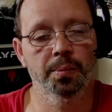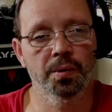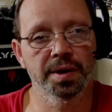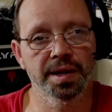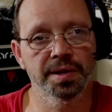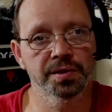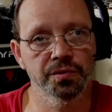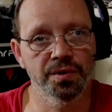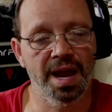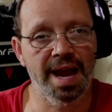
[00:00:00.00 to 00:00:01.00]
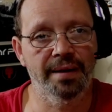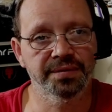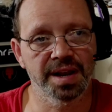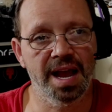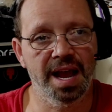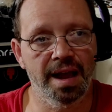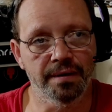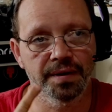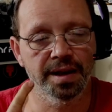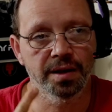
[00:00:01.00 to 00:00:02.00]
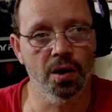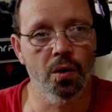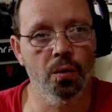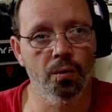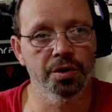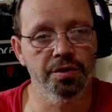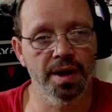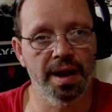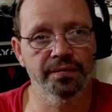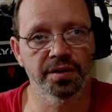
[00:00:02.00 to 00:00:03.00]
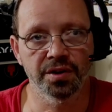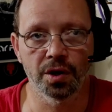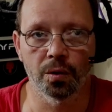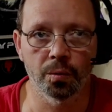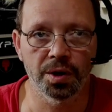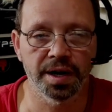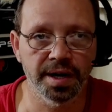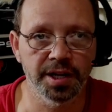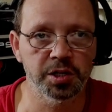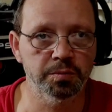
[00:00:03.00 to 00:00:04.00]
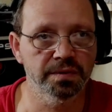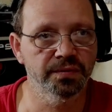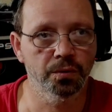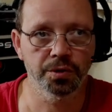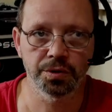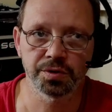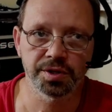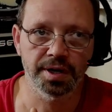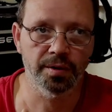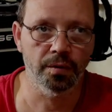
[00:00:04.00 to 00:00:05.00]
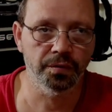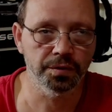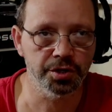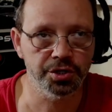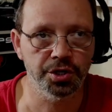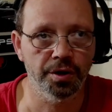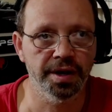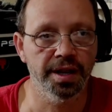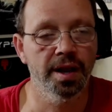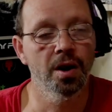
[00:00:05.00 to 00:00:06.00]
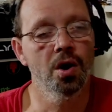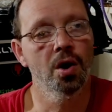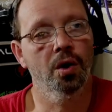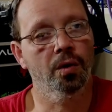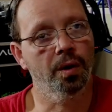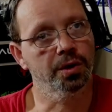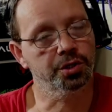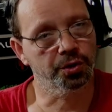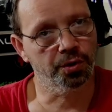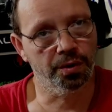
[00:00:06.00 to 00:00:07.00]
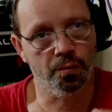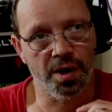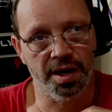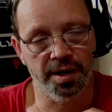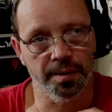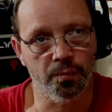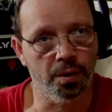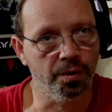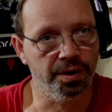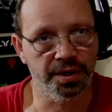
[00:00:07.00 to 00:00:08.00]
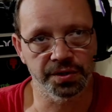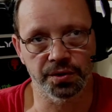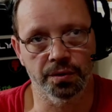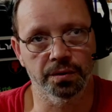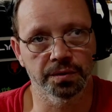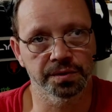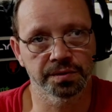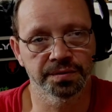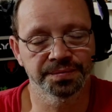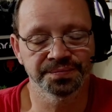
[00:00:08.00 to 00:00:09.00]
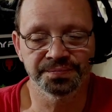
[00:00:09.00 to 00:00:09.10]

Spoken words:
The point is you have to have a goal and you have to know what it is before you set off on this journey or else you're going to wind up walking in circles.